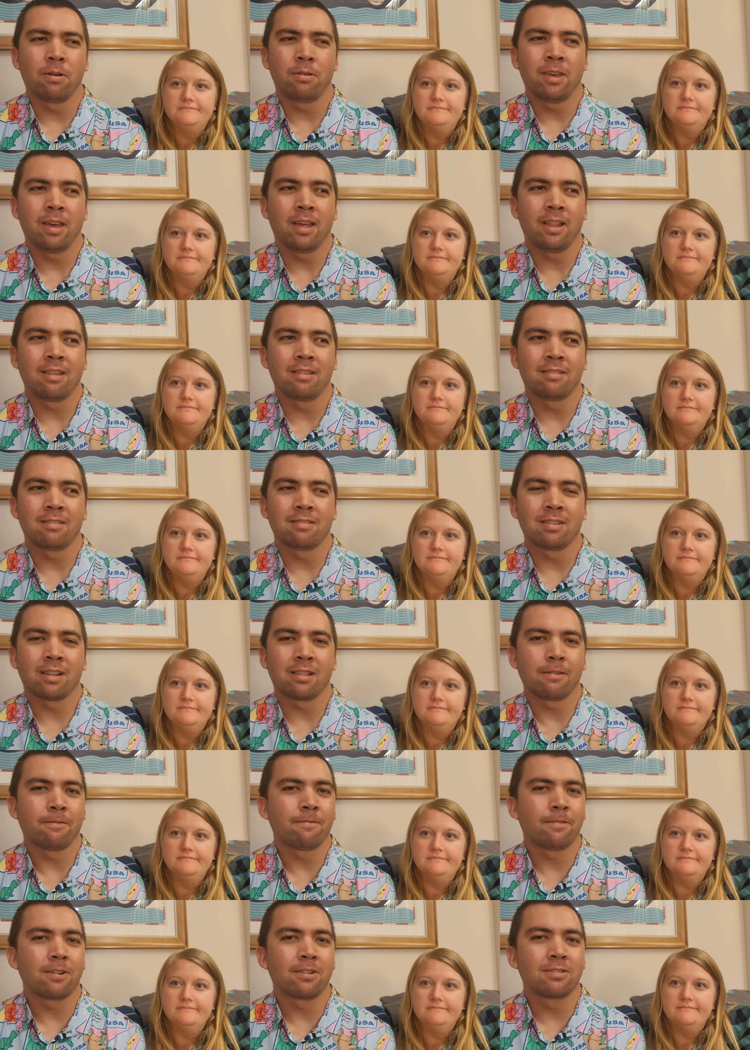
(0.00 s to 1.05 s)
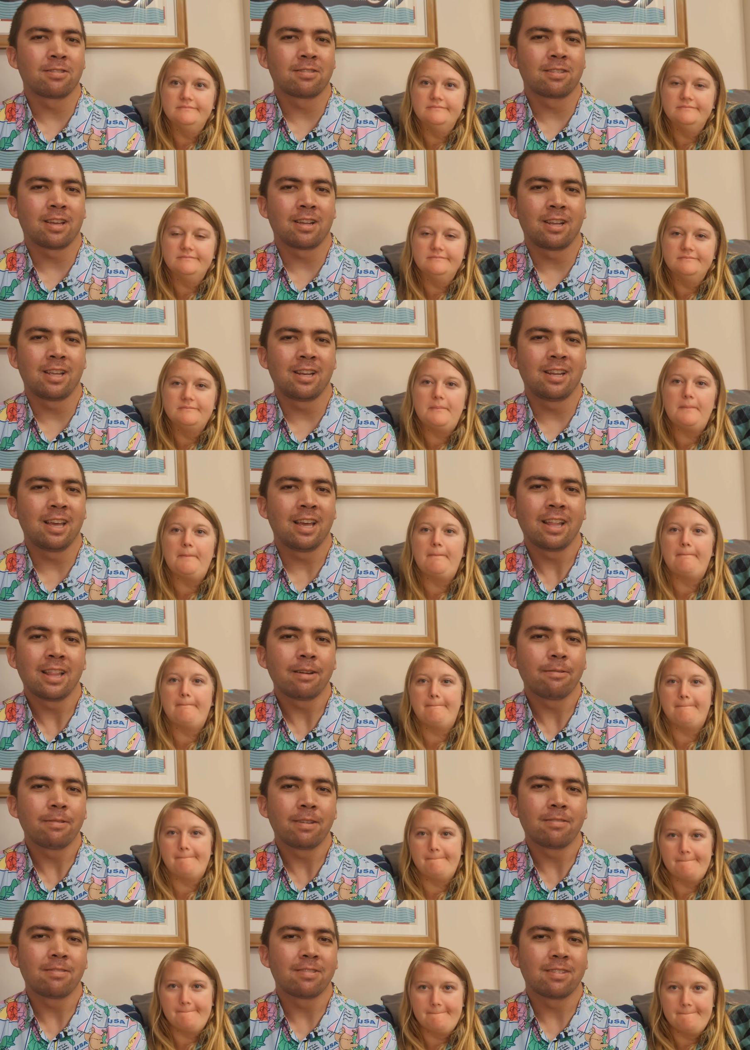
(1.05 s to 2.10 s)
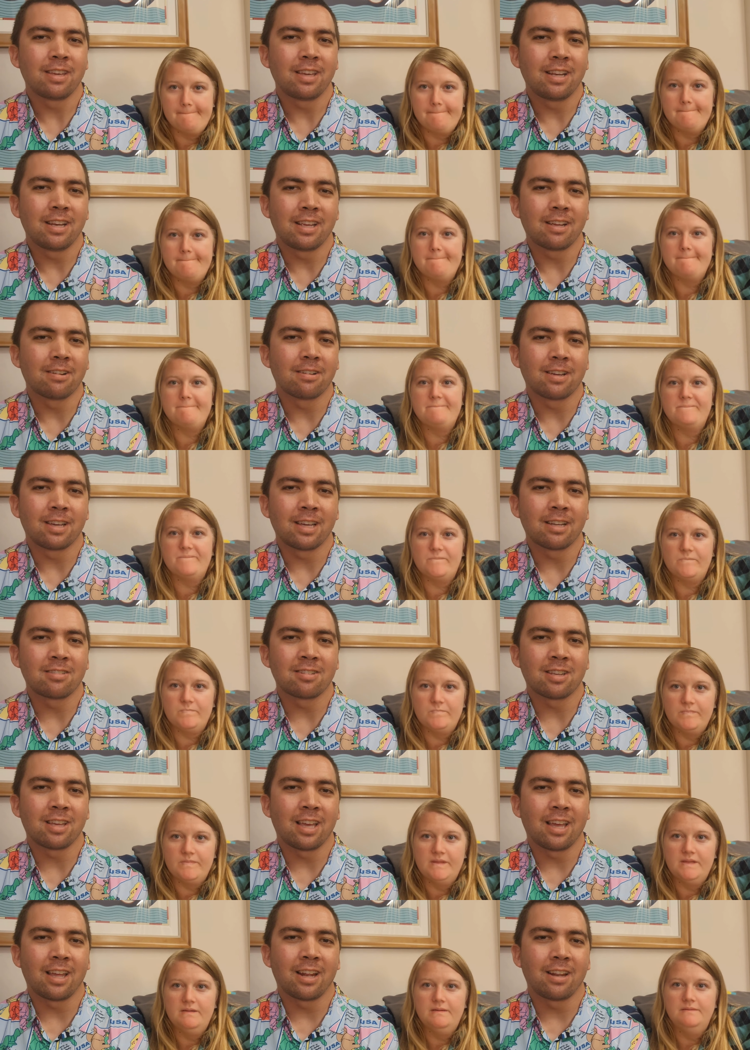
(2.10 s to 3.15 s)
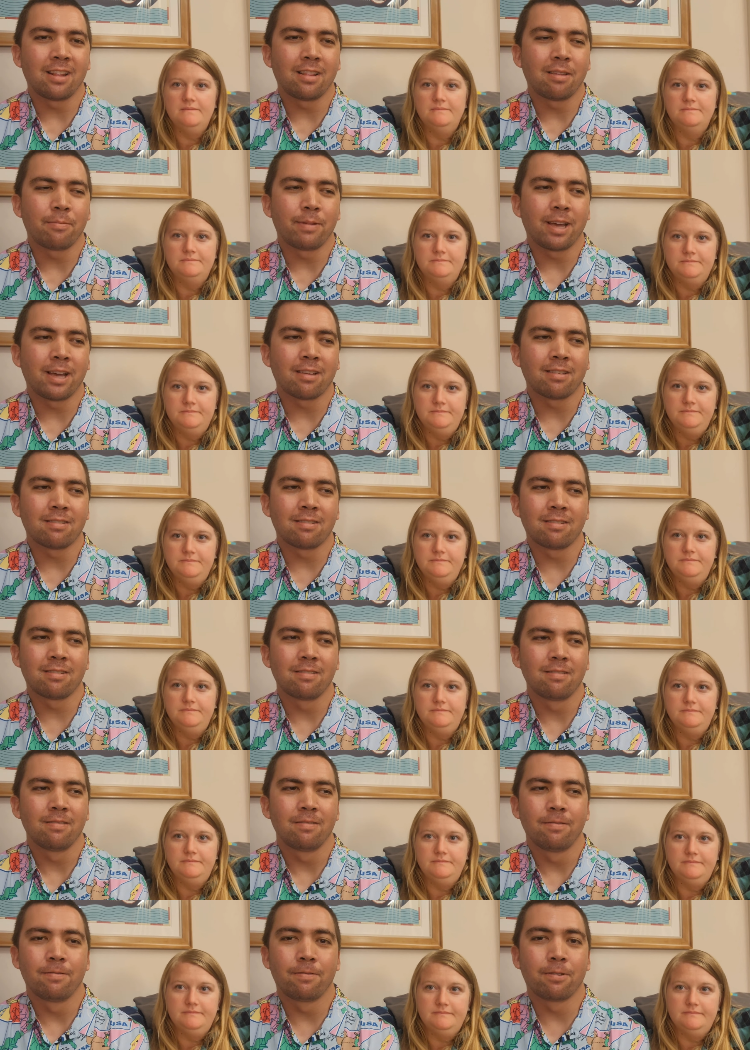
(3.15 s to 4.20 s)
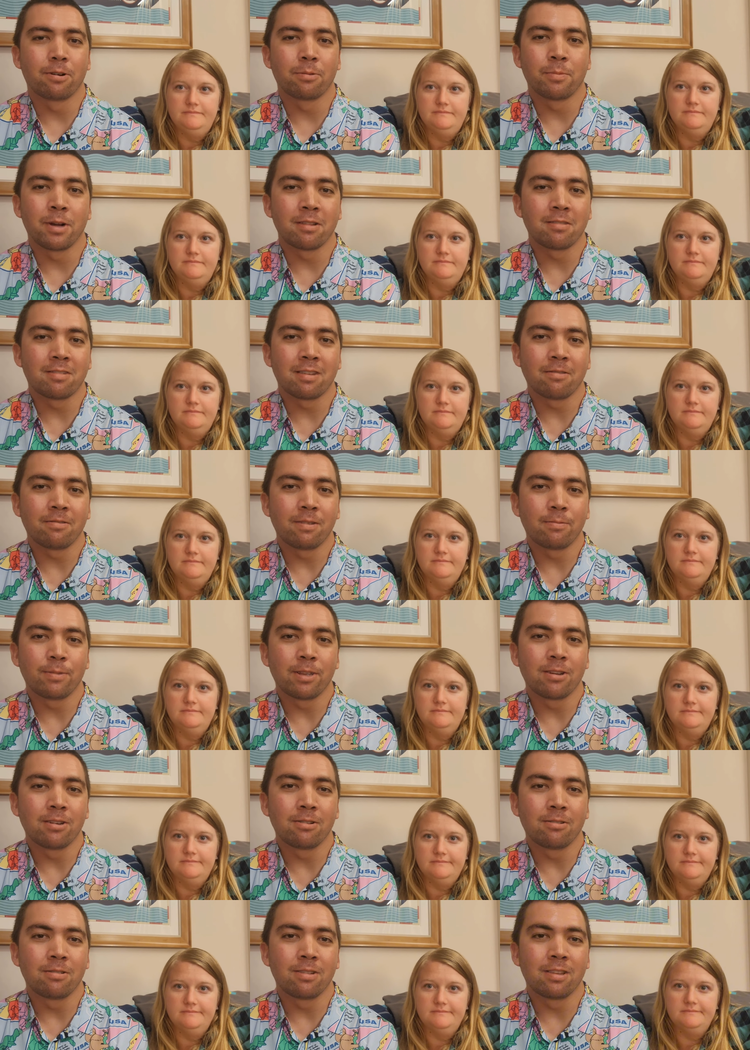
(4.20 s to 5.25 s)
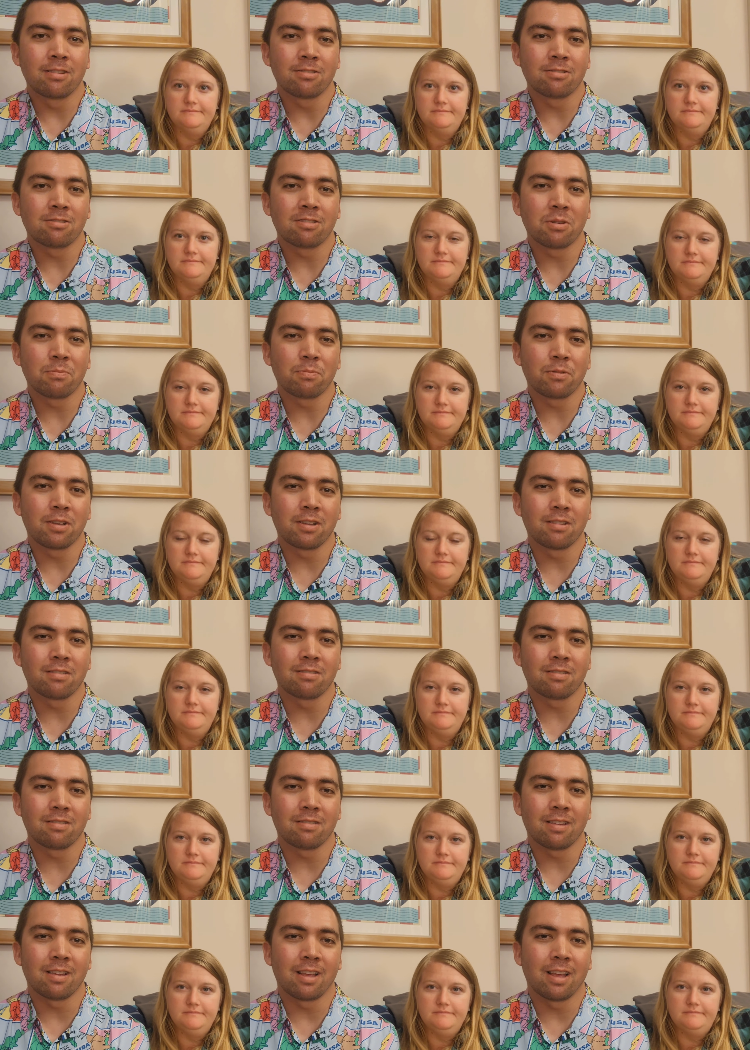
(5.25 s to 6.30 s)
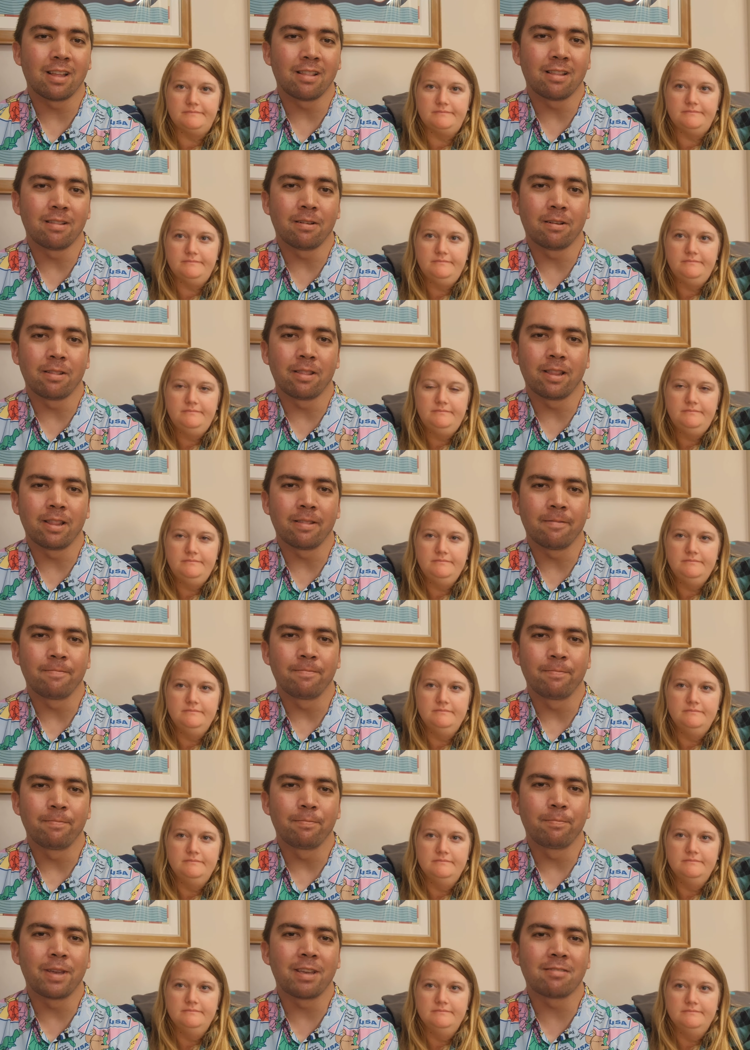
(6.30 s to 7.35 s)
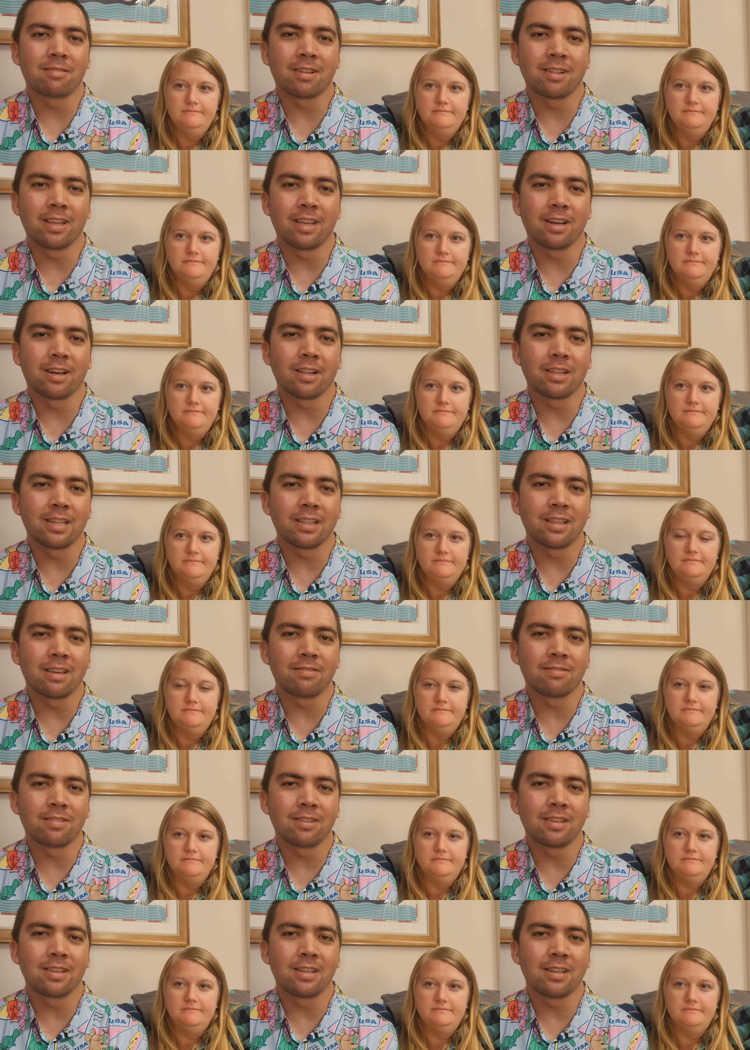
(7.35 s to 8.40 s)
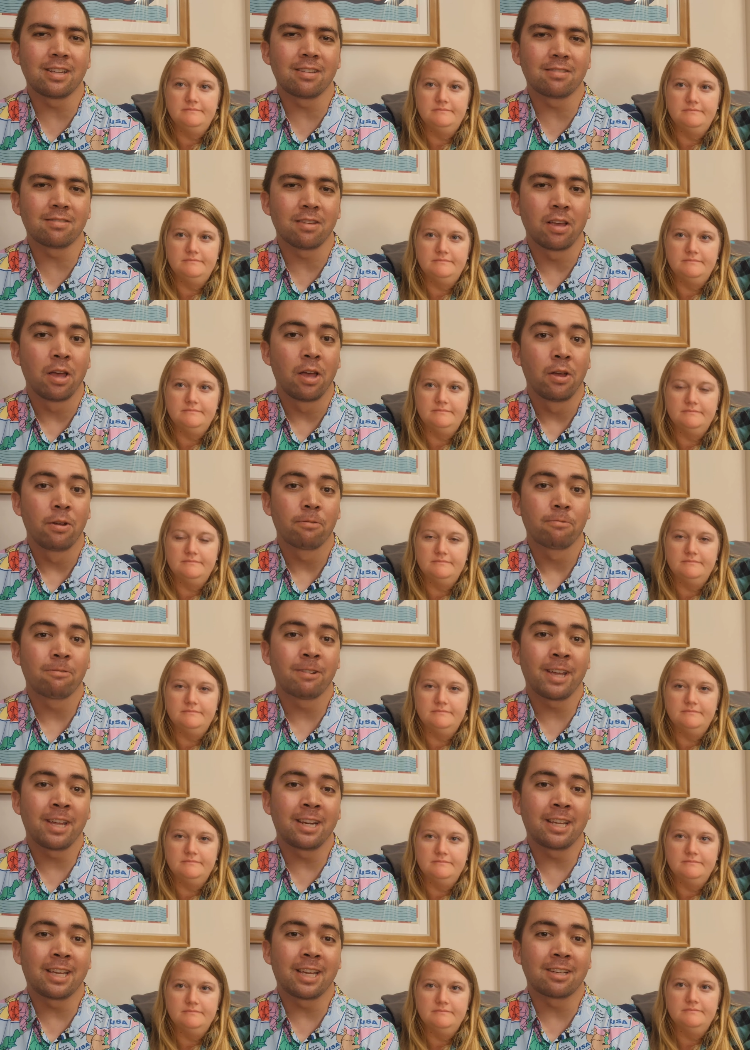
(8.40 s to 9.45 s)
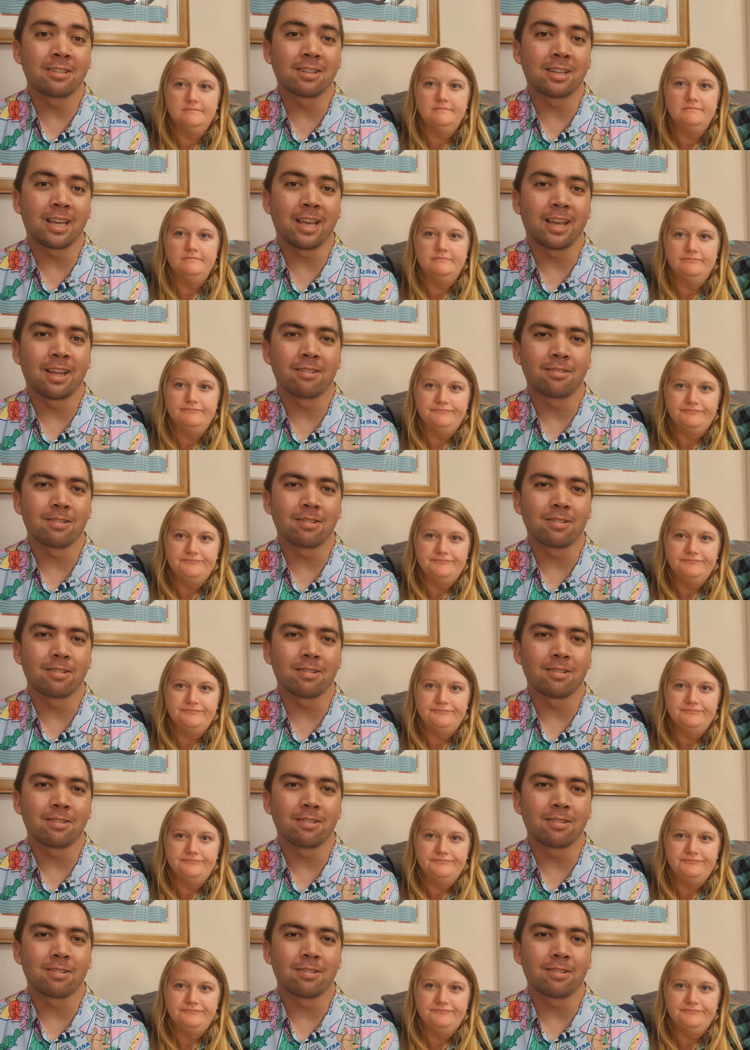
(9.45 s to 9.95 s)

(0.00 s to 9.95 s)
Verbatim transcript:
Speaker 1: yeah, this is like the first sunny day that we've seen here in Ketchikan in the past four months that we've been doing this trip because eh, basically all that they've seen is rain in Ketchikan.